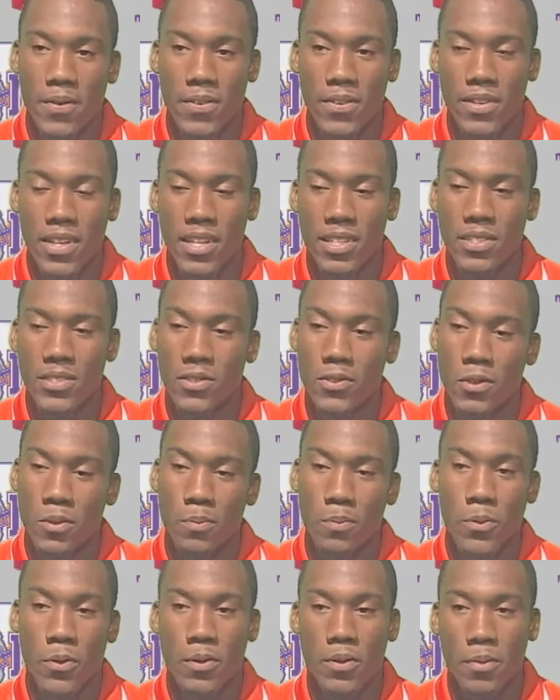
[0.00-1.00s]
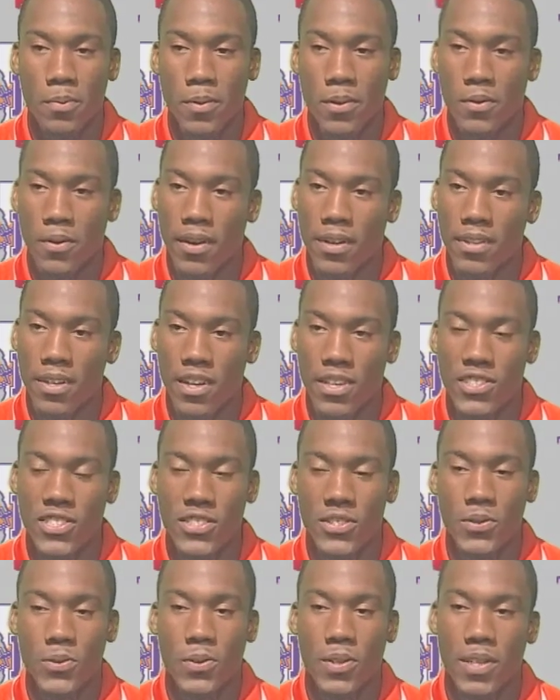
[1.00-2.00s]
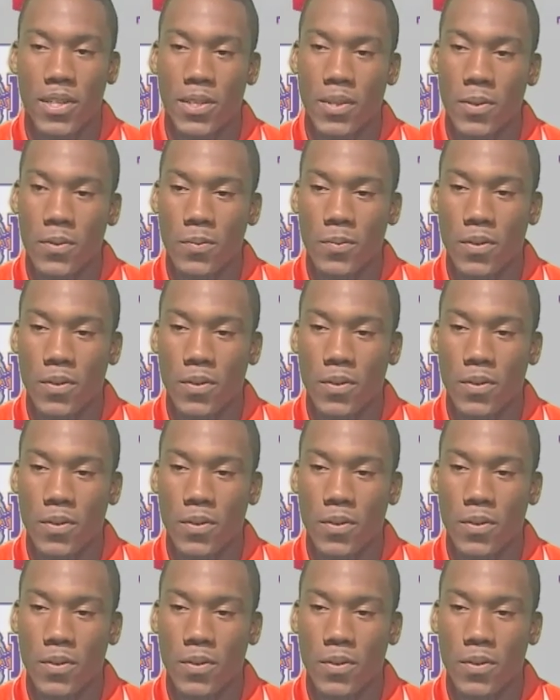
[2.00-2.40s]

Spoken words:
You know, that's just what's important to me right now, just winning.